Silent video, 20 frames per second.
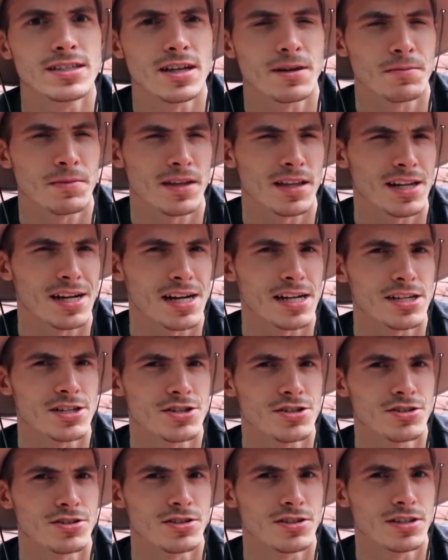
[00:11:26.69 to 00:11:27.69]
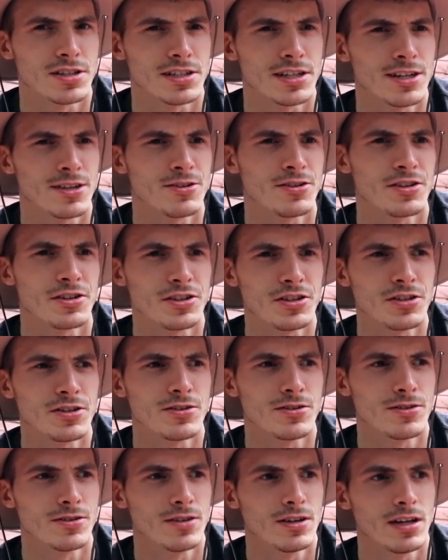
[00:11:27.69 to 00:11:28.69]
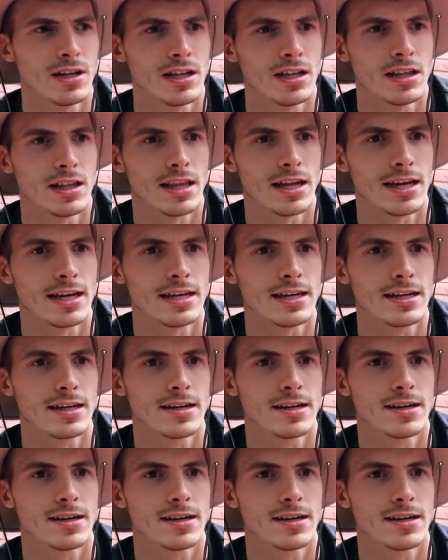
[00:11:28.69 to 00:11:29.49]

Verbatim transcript: something that I should continue to do? Like,